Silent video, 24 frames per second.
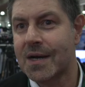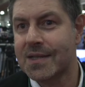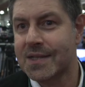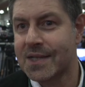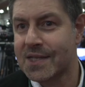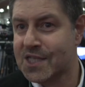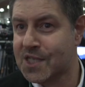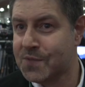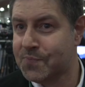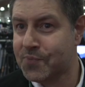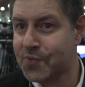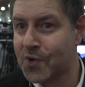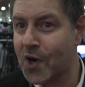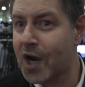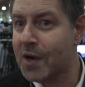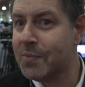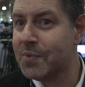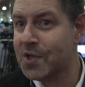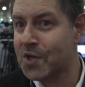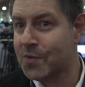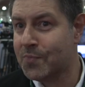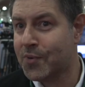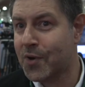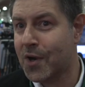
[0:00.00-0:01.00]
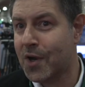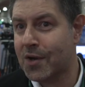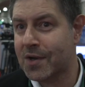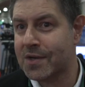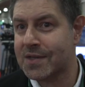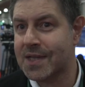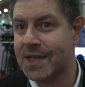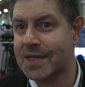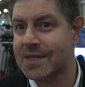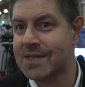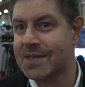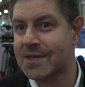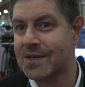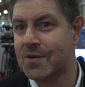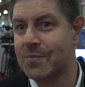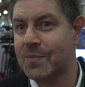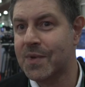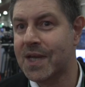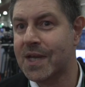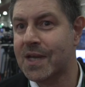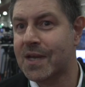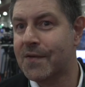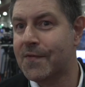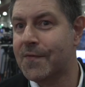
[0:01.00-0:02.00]
This is probably a product that's going to
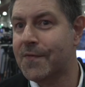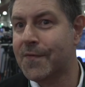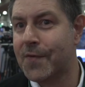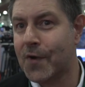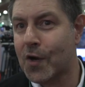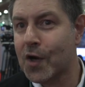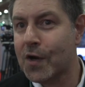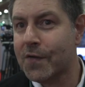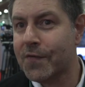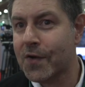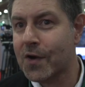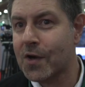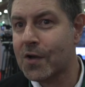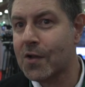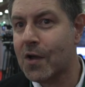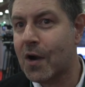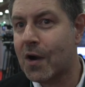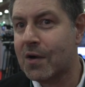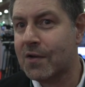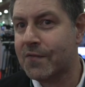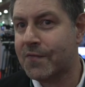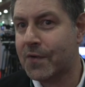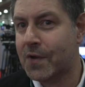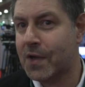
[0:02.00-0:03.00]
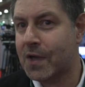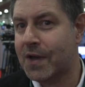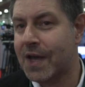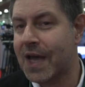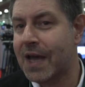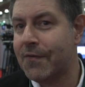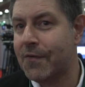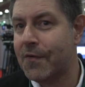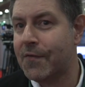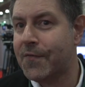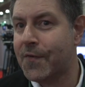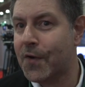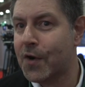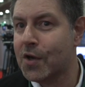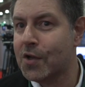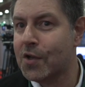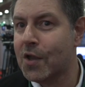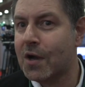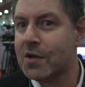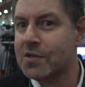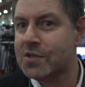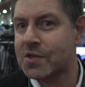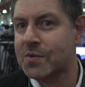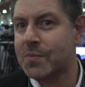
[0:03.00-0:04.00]
make a very large
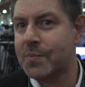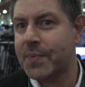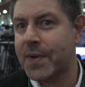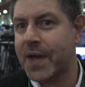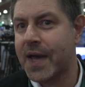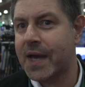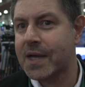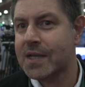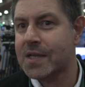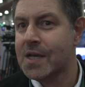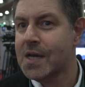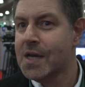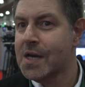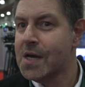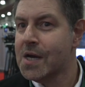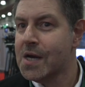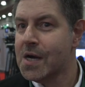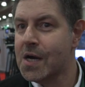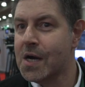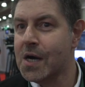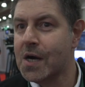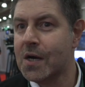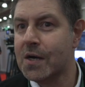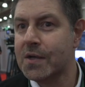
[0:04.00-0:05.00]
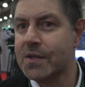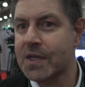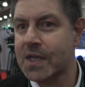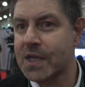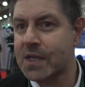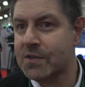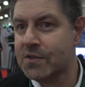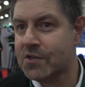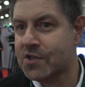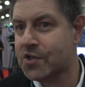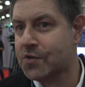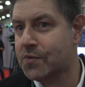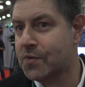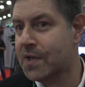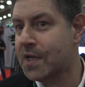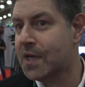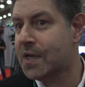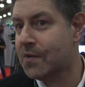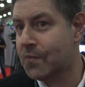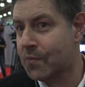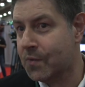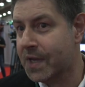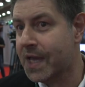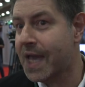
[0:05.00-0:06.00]
impact on the industry,
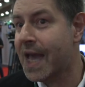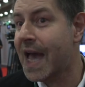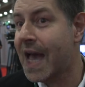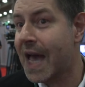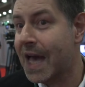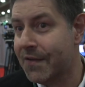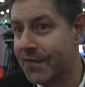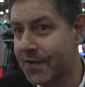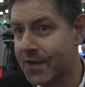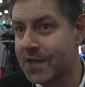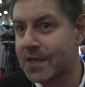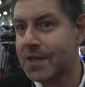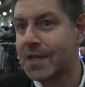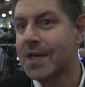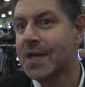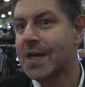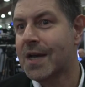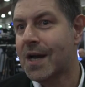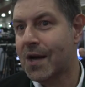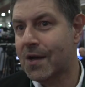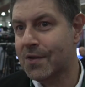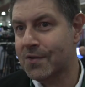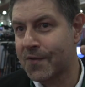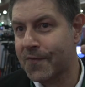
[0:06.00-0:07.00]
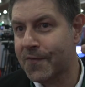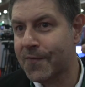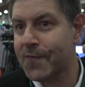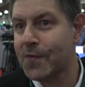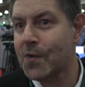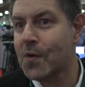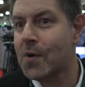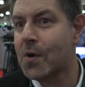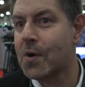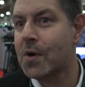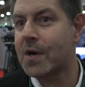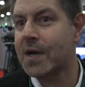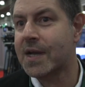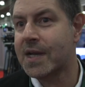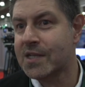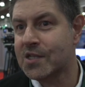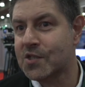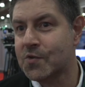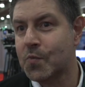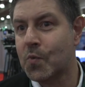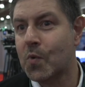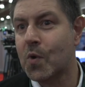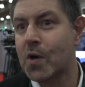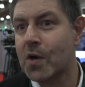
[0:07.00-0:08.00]
and we have it on the floor.
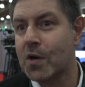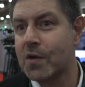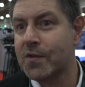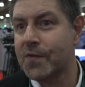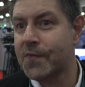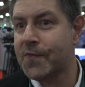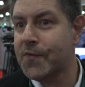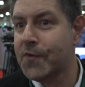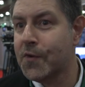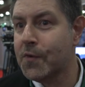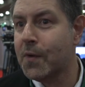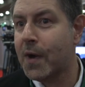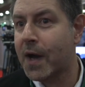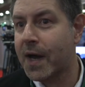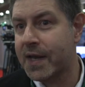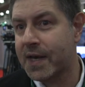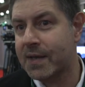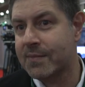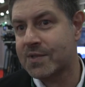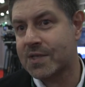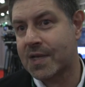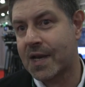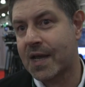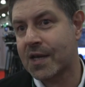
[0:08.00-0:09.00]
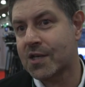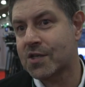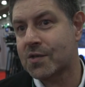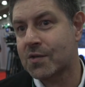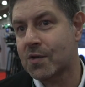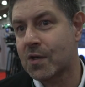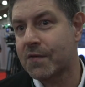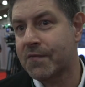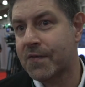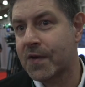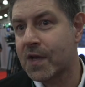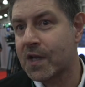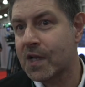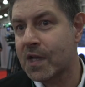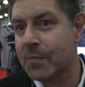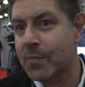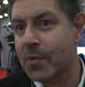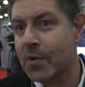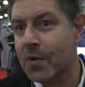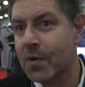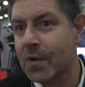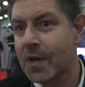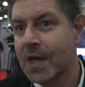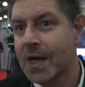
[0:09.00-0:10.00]
It's one of the few items that are actually
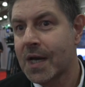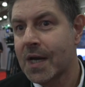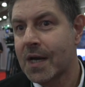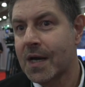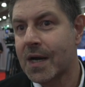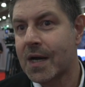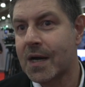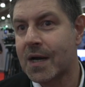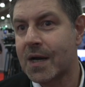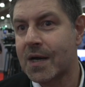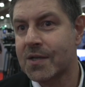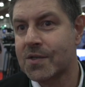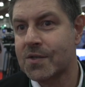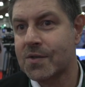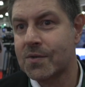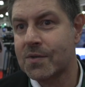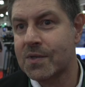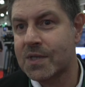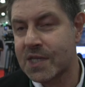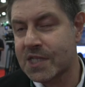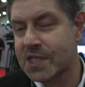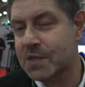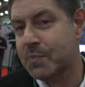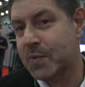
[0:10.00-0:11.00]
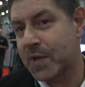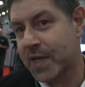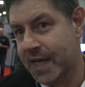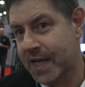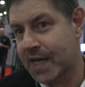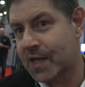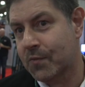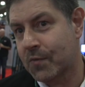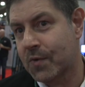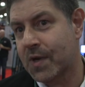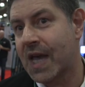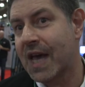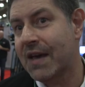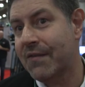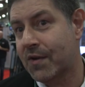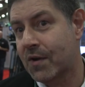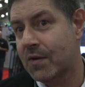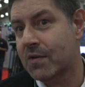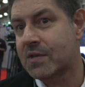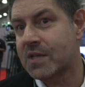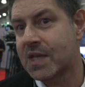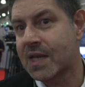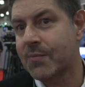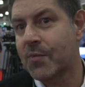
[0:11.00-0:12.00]
available to display, and we have
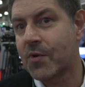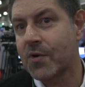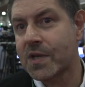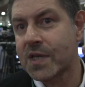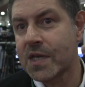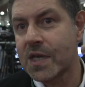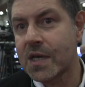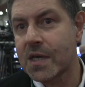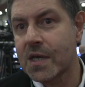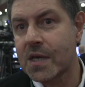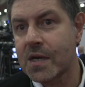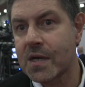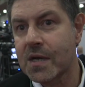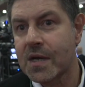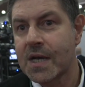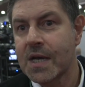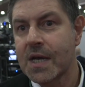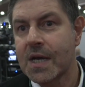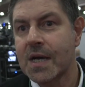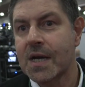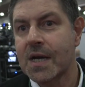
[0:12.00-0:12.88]
it on demo here.